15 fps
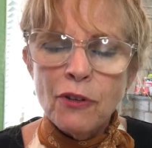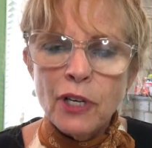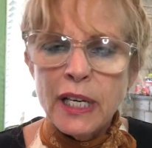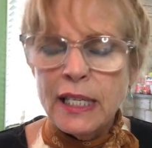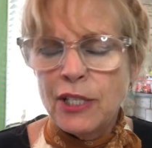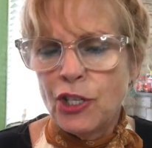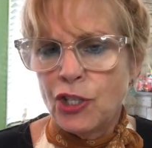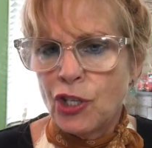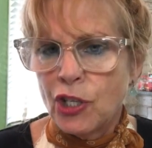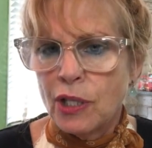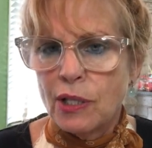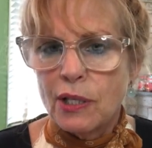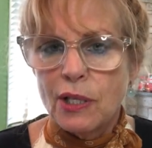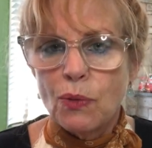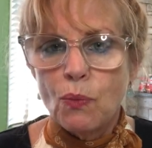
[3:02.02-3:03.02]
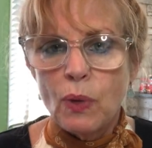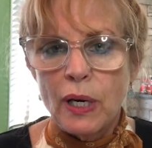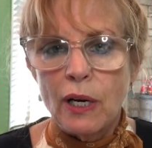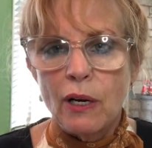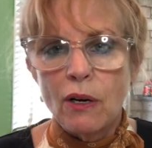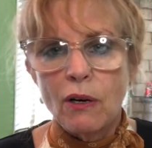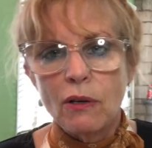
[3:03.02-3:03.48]
conditions
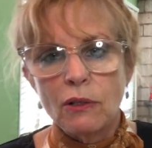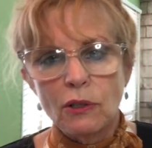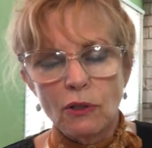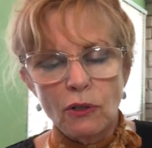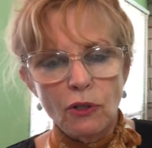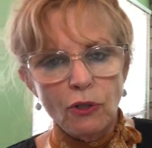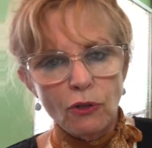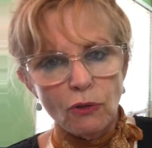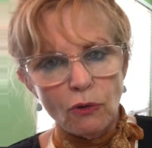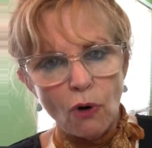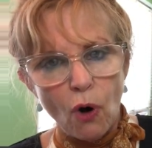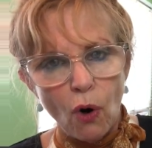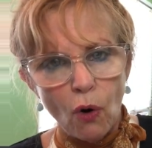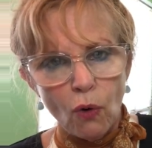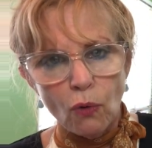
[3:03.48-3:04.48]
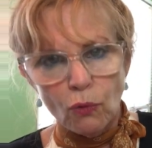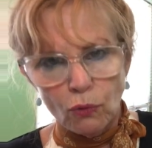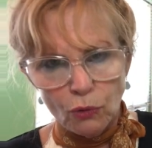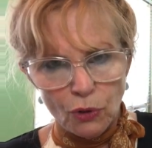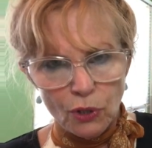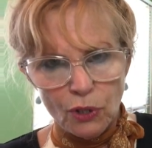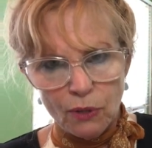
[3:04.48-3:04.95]
where little
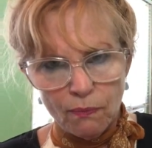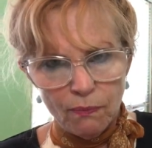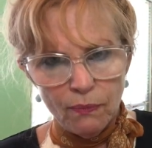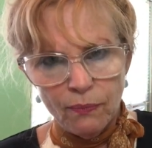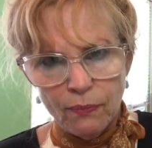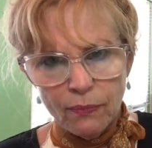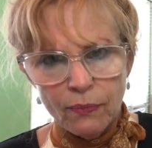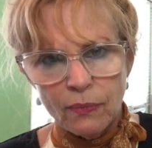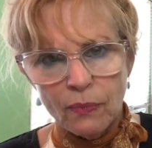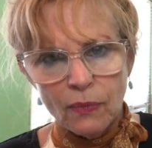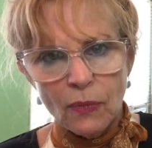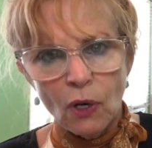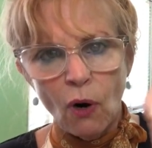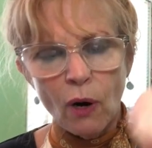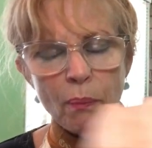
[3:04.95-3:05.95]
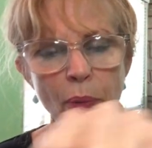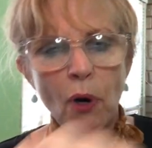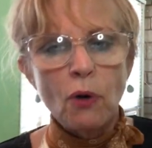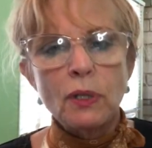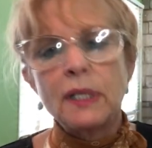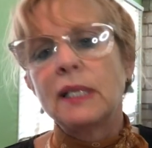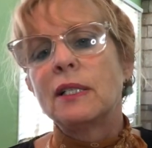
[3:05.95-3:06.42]
holes are
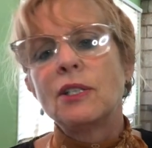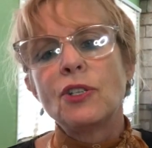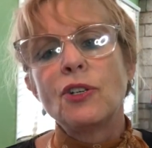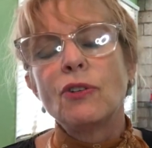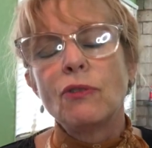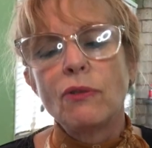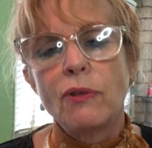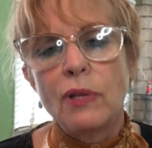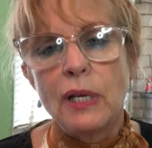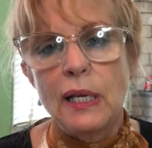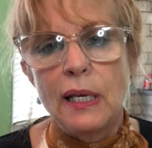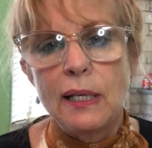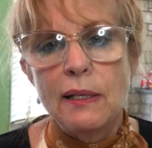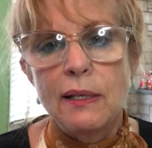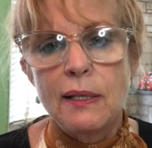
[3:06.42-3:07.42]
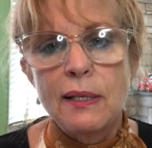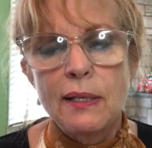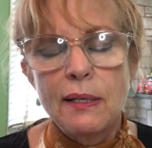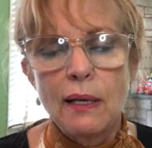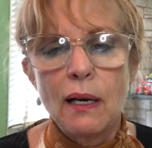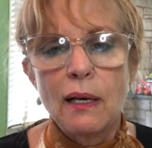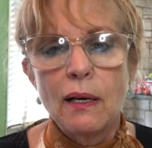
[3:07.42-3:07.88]
poked into the
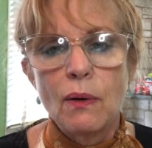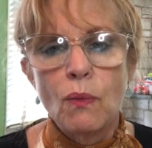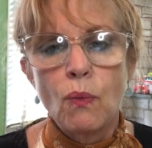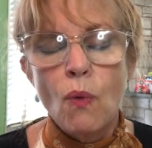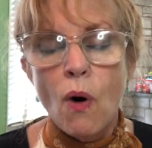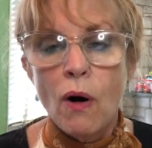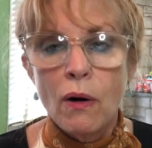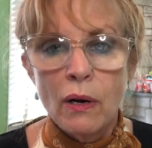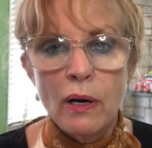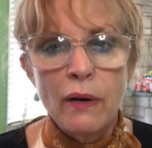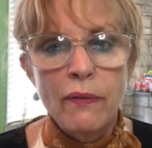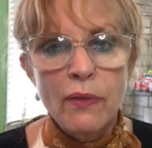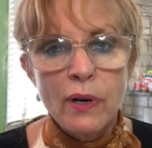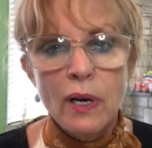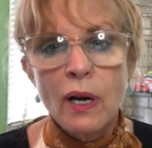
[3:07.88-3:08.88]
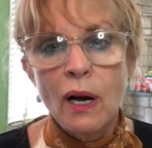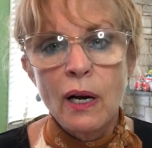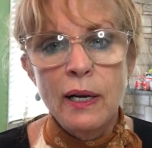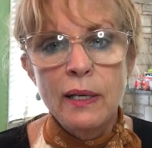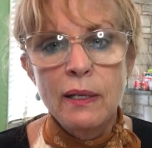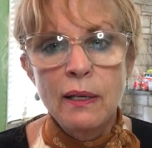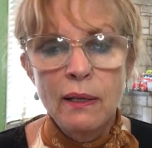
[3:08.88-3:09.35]
wall of the
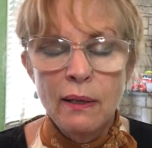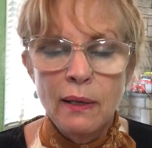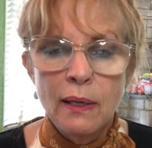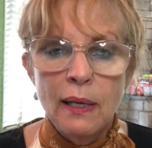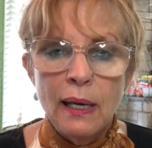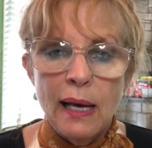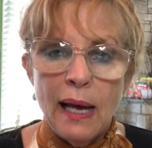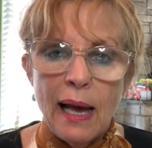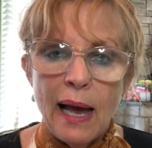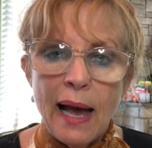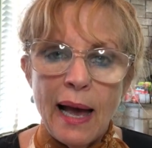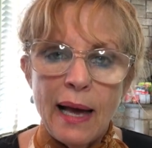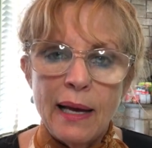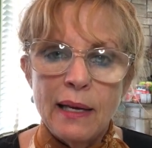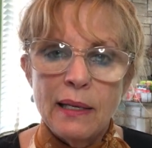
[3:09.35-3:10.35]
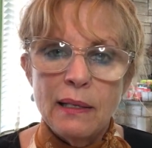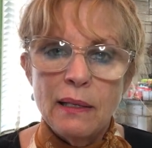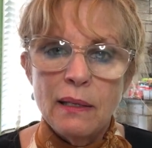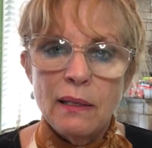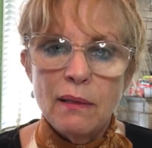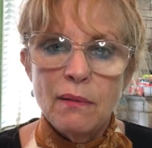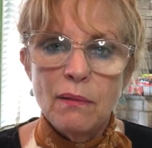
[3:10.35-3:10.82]
gut,
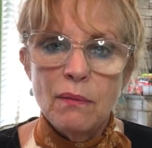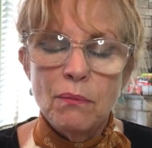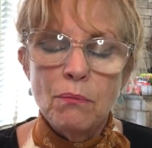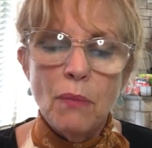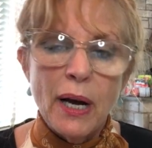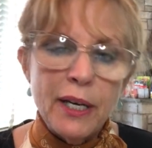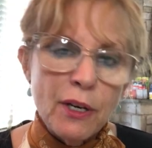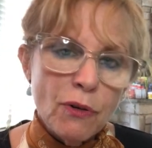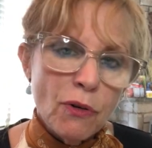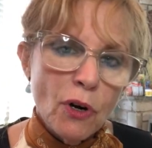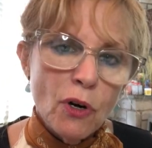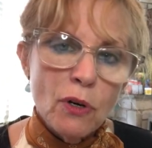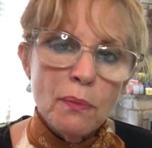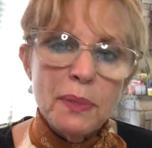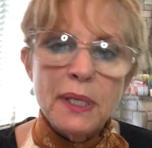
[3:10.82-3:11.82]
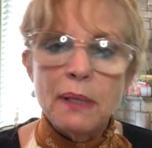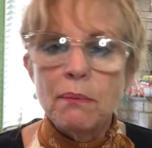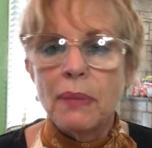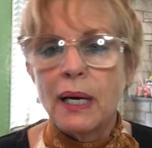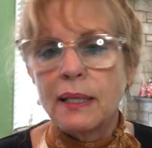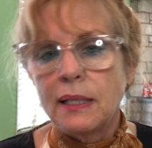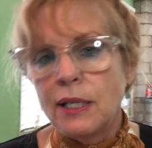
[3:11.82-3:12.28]
and microbes and
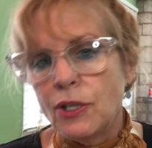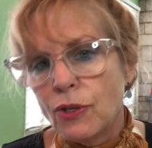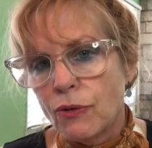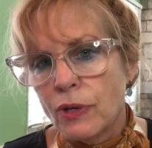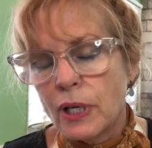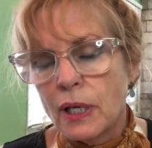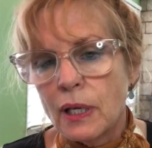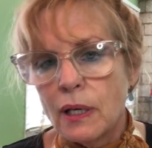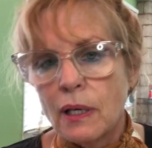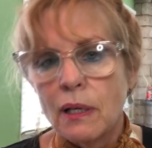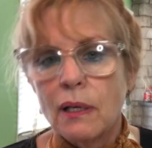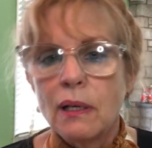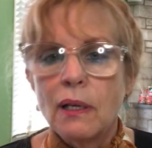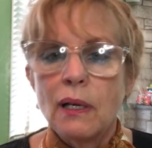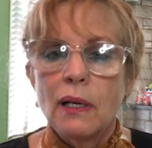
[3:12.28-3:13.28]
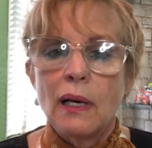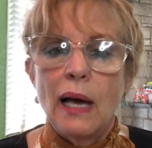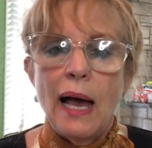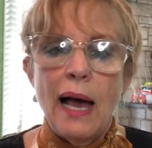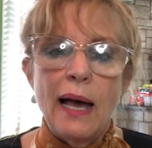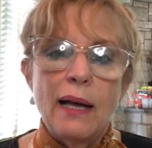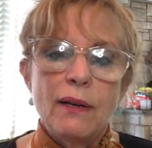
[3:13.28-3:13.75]
bacteria
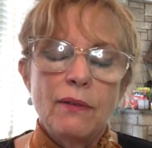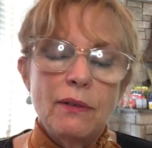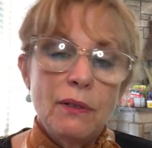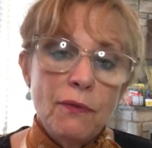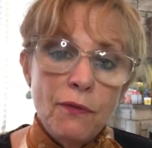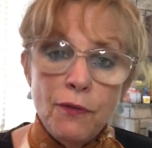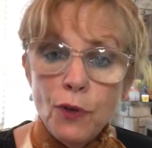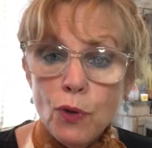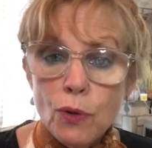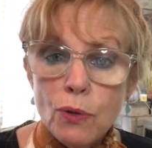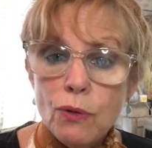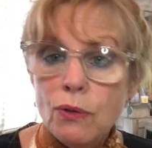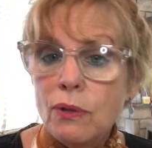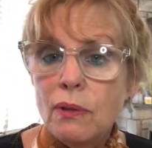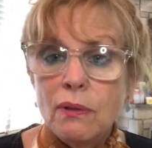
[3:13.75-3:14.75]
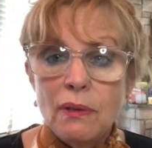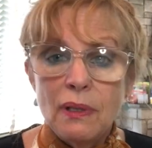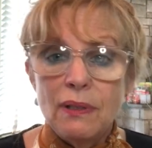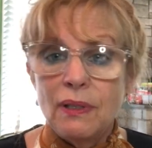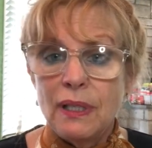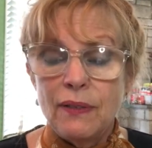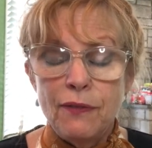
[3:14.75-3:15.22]
and food
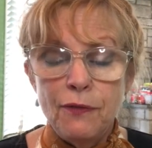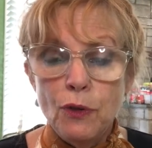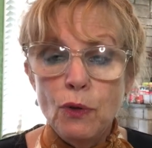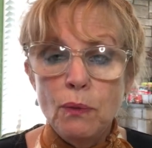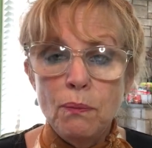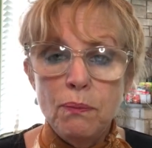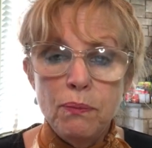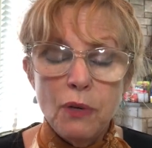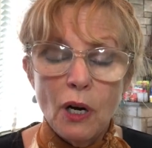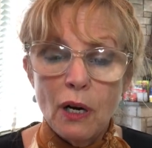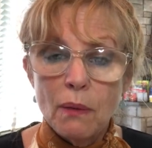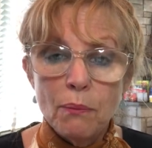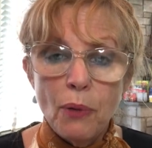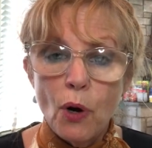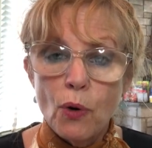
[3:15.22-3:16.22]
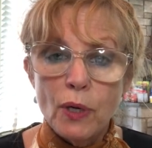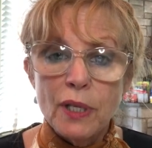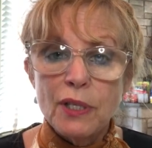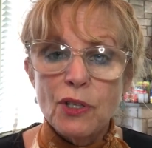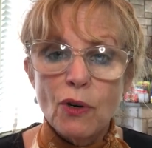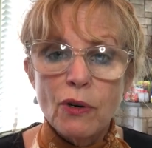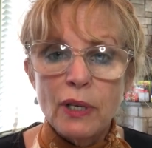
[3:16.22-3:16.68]

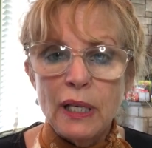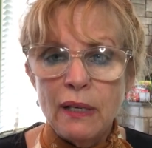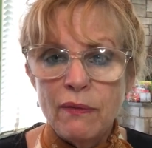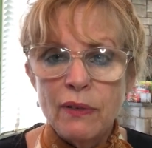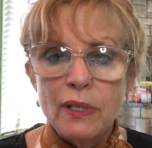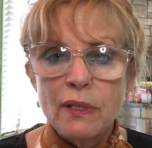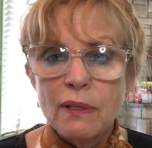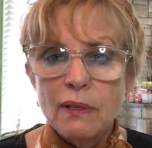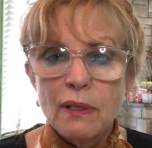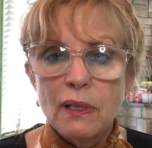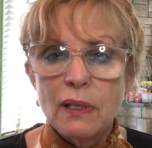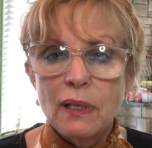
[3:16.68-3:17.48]
components are even